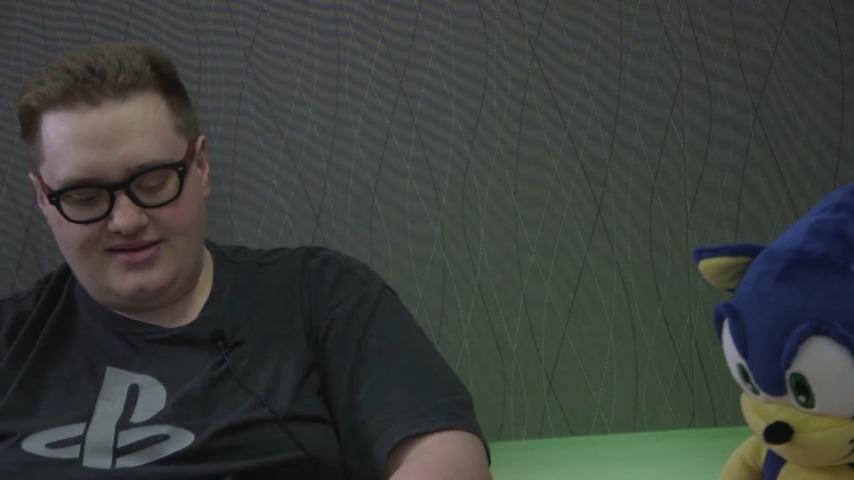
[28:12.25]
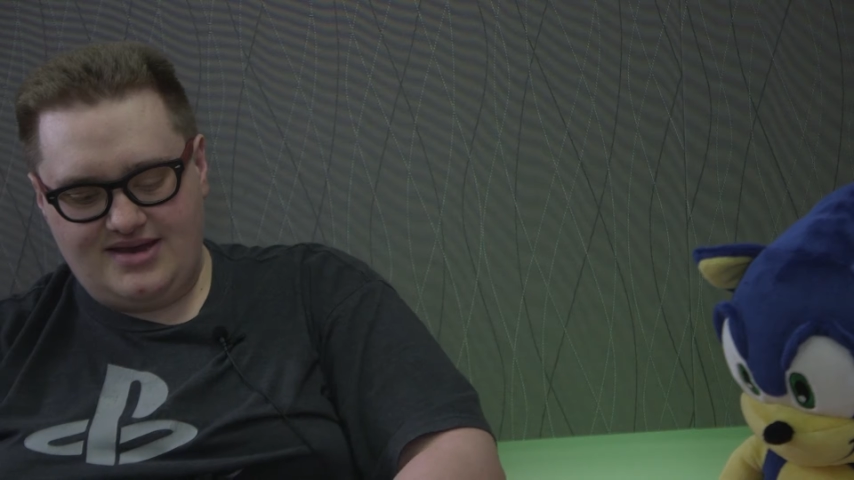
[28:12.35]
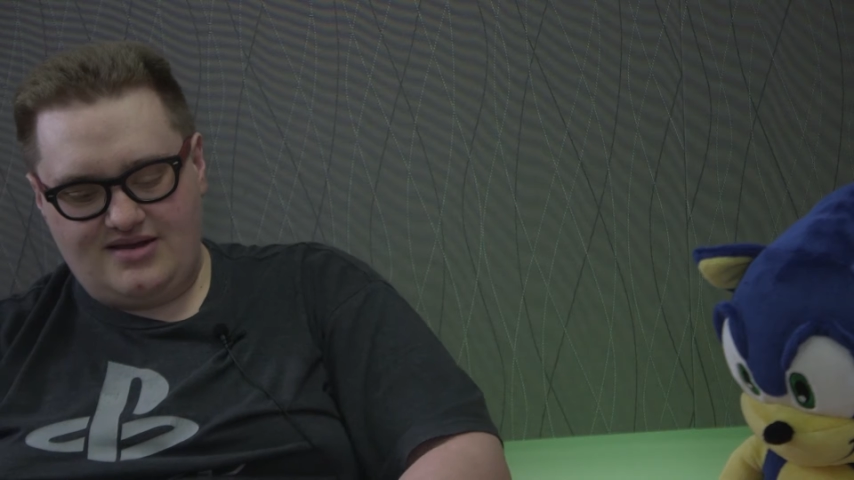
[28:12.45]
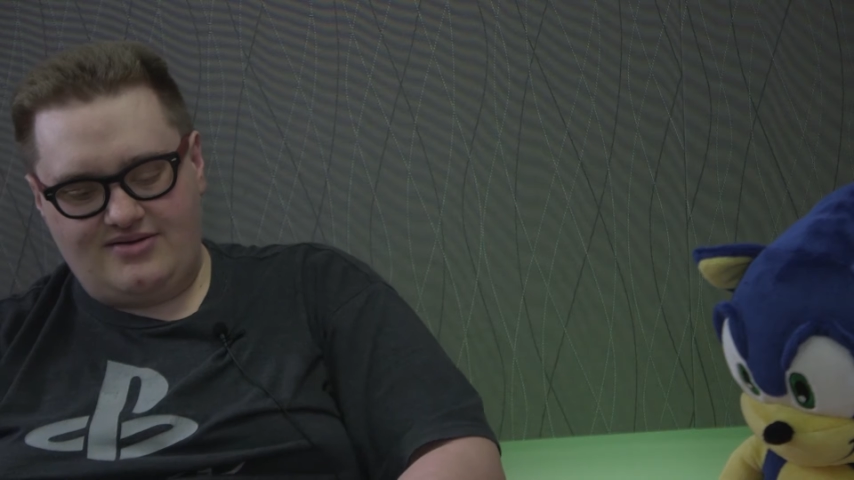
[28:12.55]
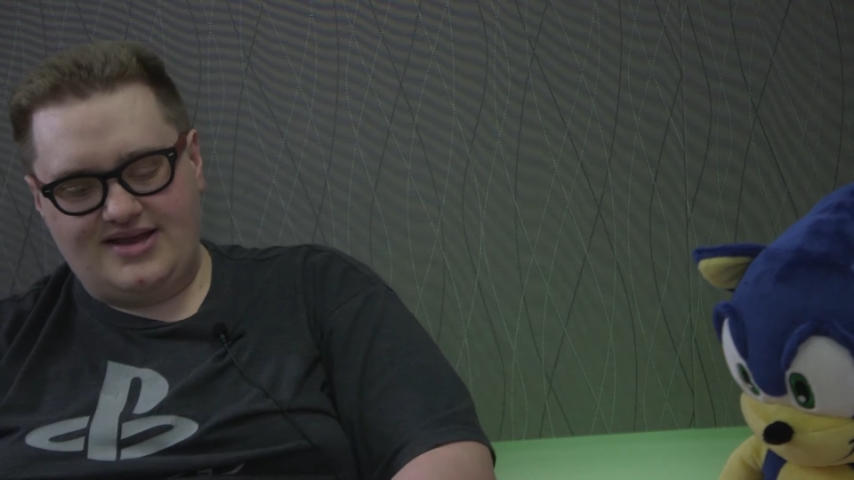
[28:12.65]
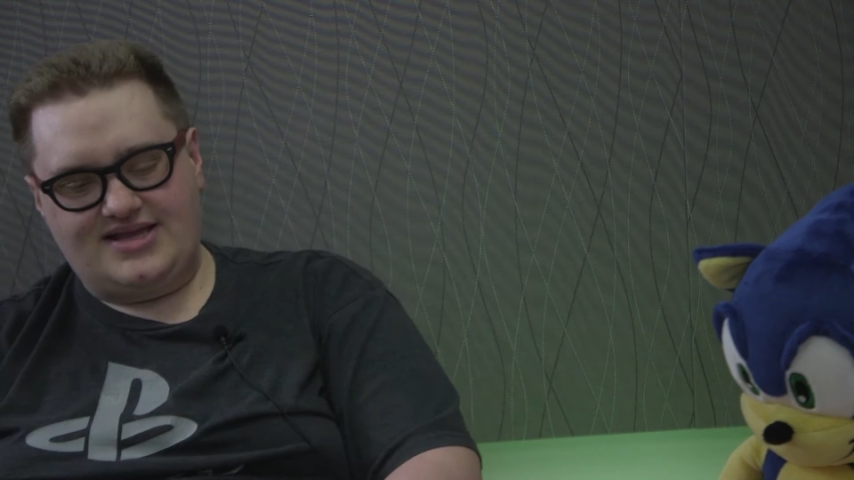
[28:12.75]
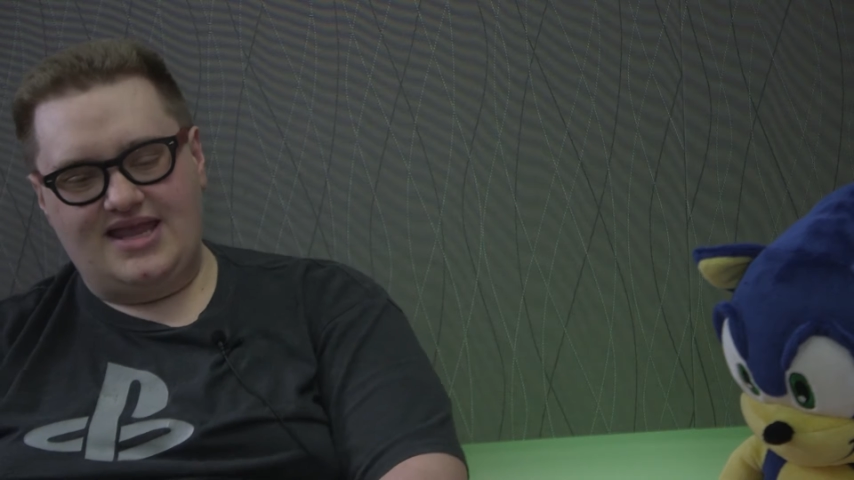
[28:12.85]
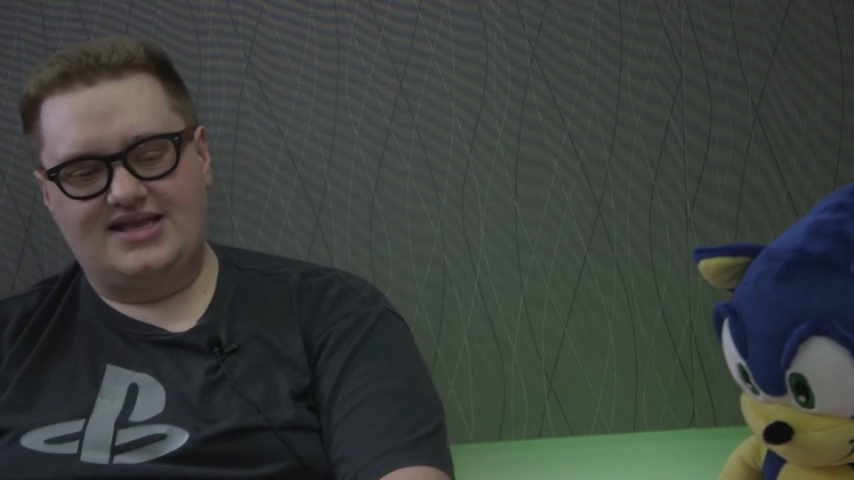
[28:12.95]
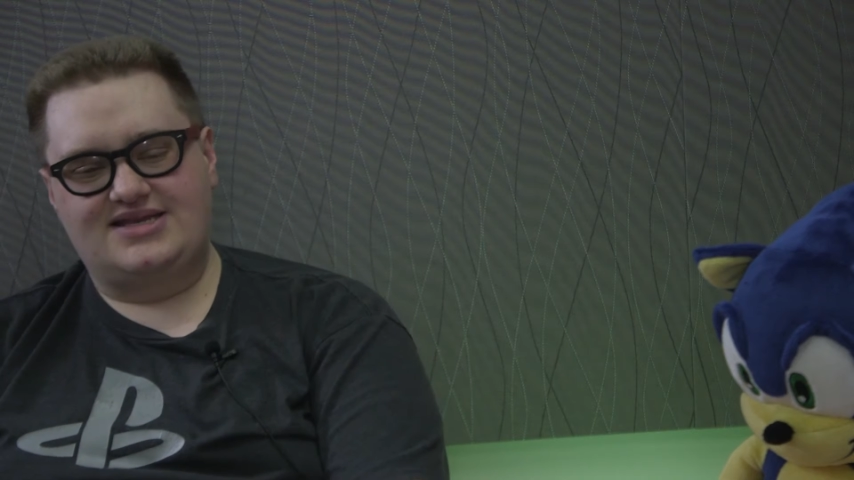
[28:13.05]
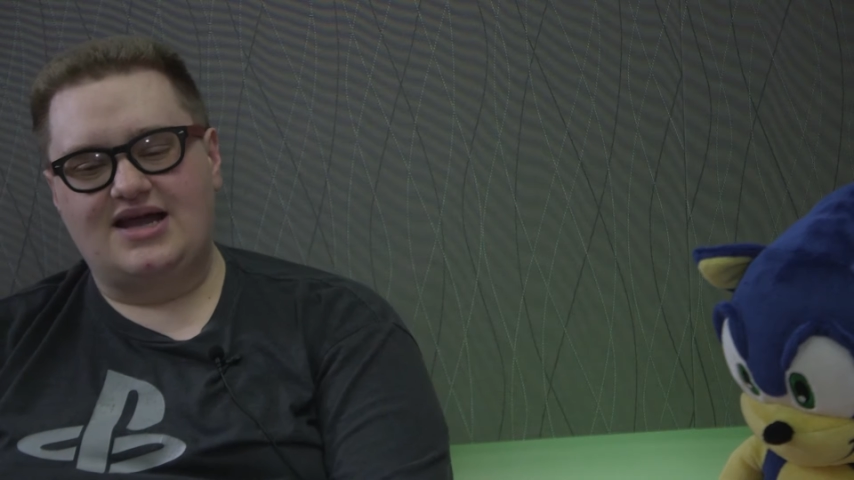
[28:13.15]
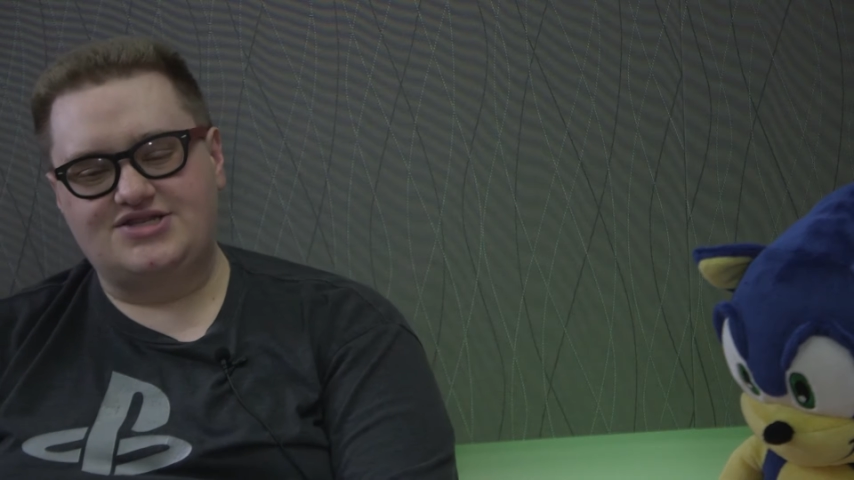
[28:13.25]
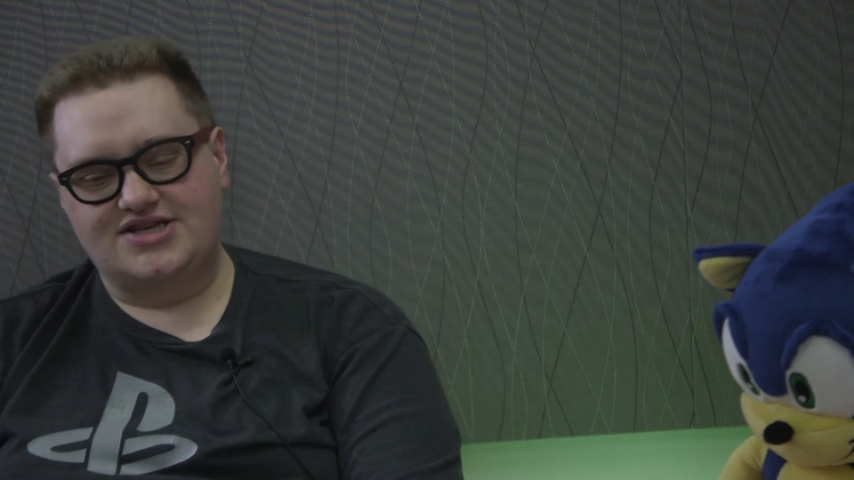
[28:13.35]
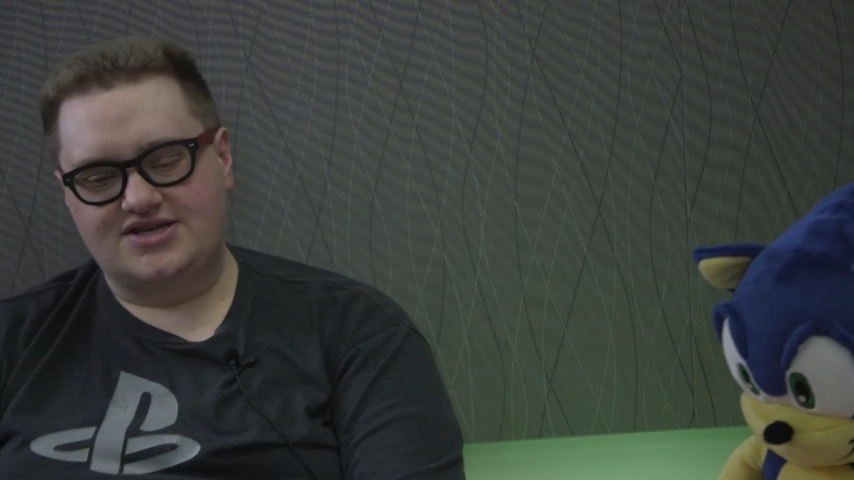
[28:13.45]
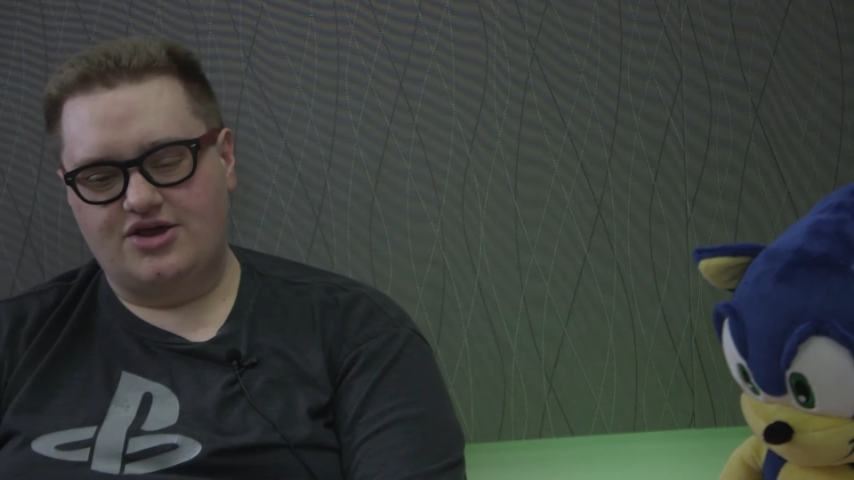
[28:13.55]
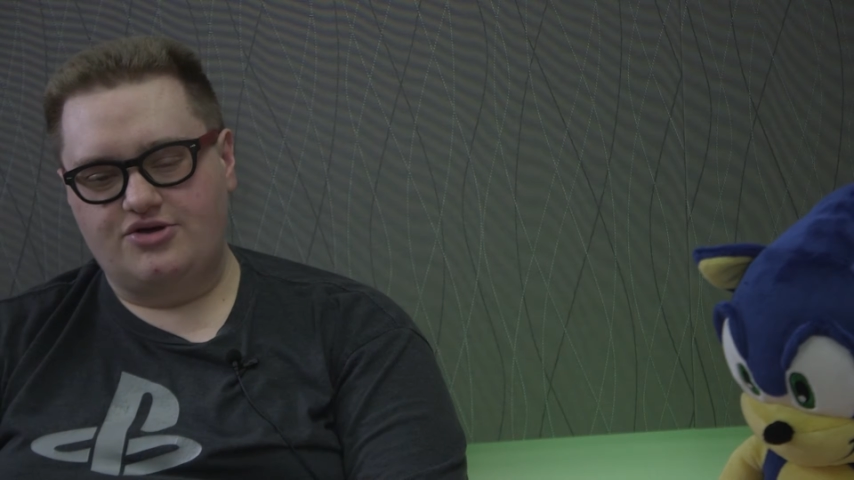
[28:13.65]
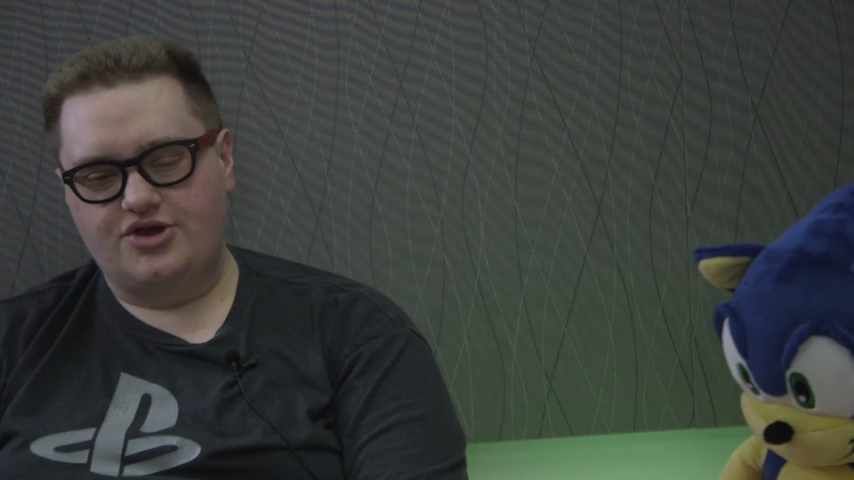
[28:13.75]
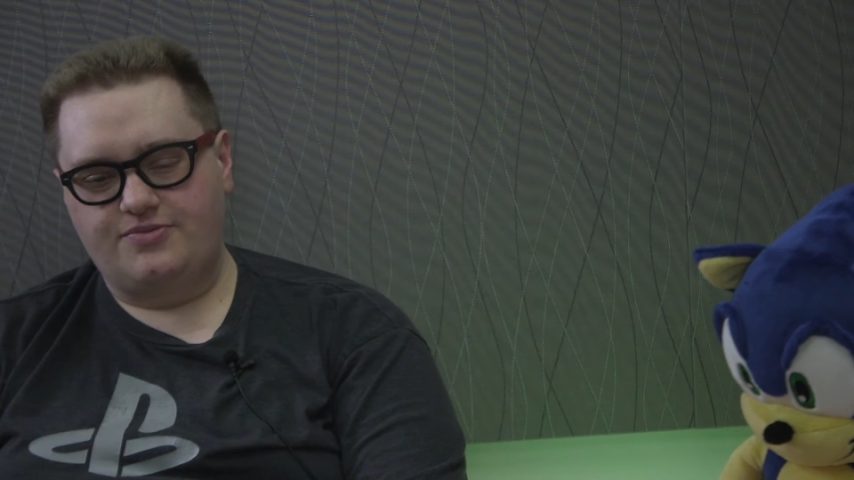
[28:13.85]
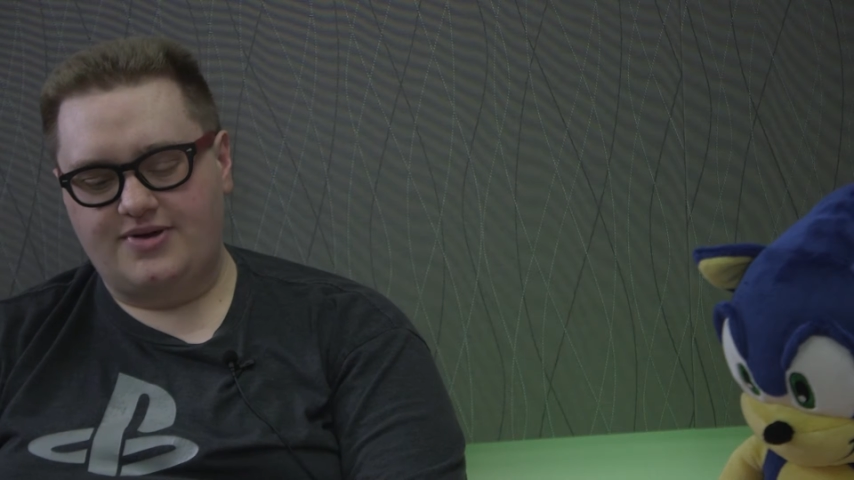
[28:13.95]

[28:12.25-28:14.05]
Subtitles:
it's not just Goku,